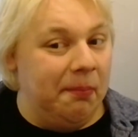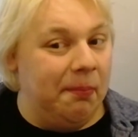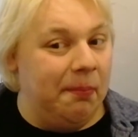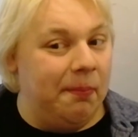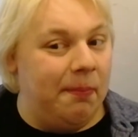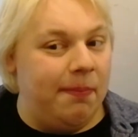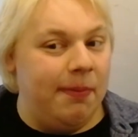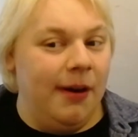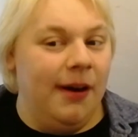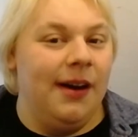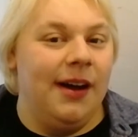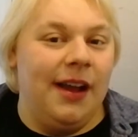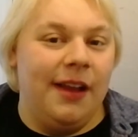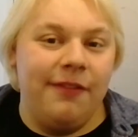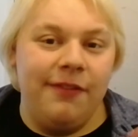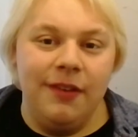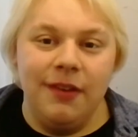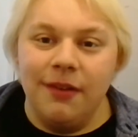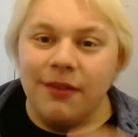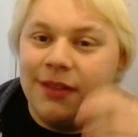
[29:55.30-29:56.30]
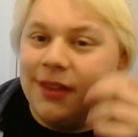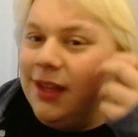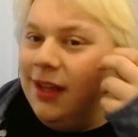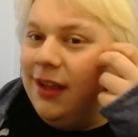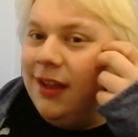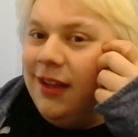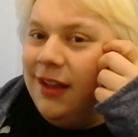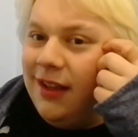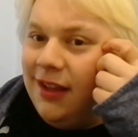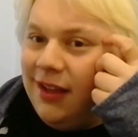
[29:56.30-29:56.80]
But I feel that
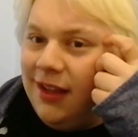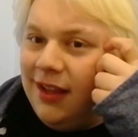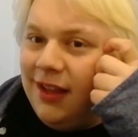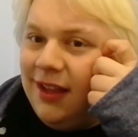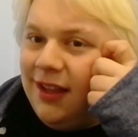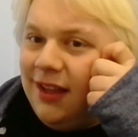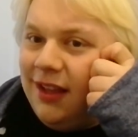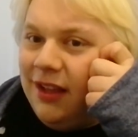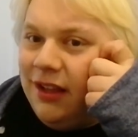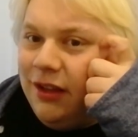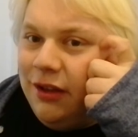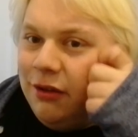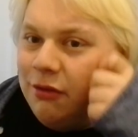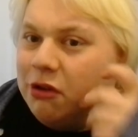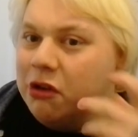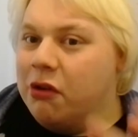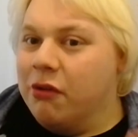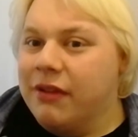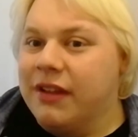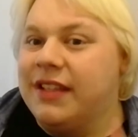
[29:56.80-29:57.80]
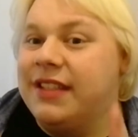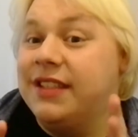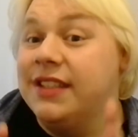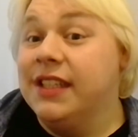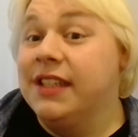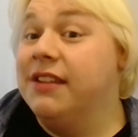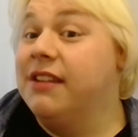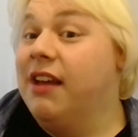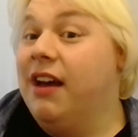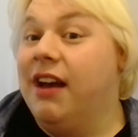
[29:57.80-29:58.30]
you could only see
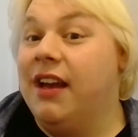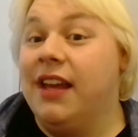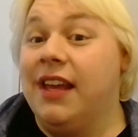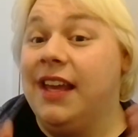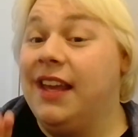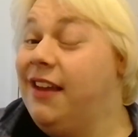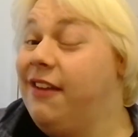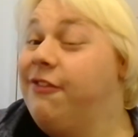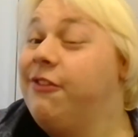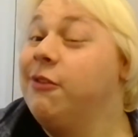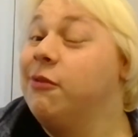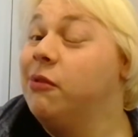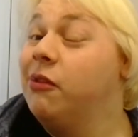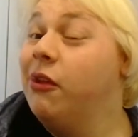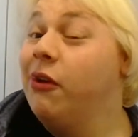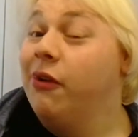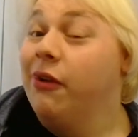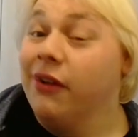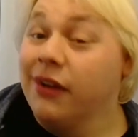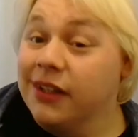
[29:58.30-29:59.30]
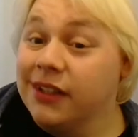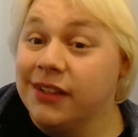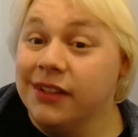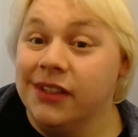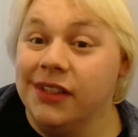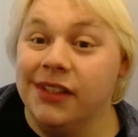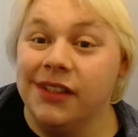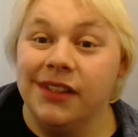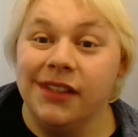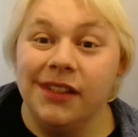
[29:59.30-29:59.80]
that if you looked
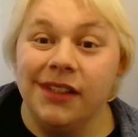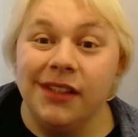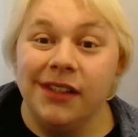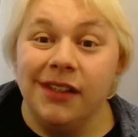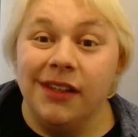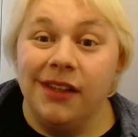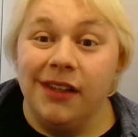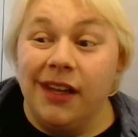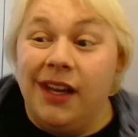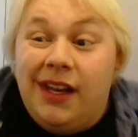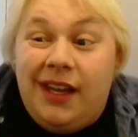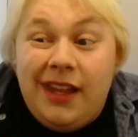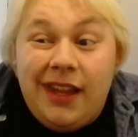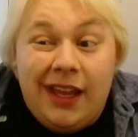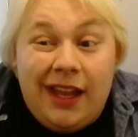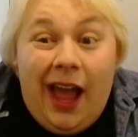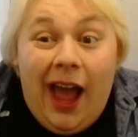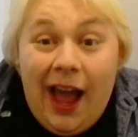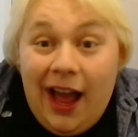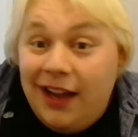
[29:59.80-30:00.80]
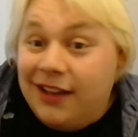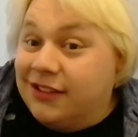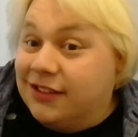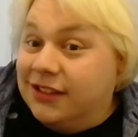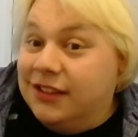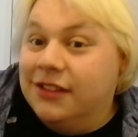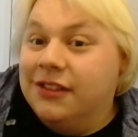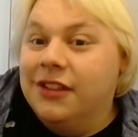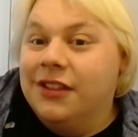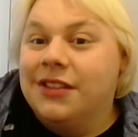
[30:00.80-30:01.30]
and like actually
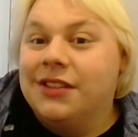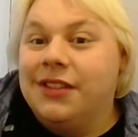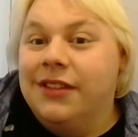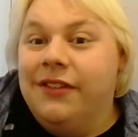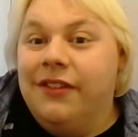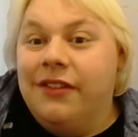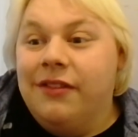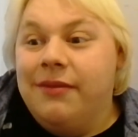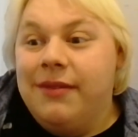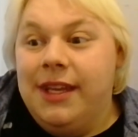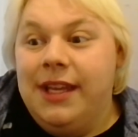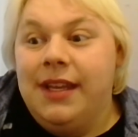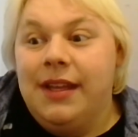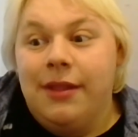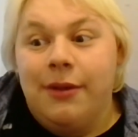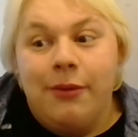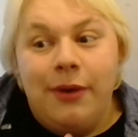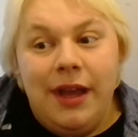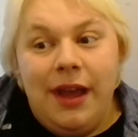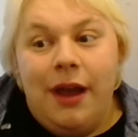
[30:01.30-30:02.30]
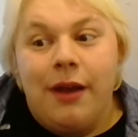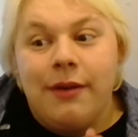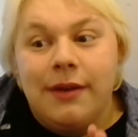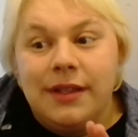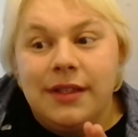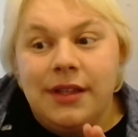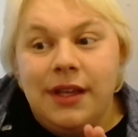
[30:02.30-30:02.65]
looked at me and the way I was,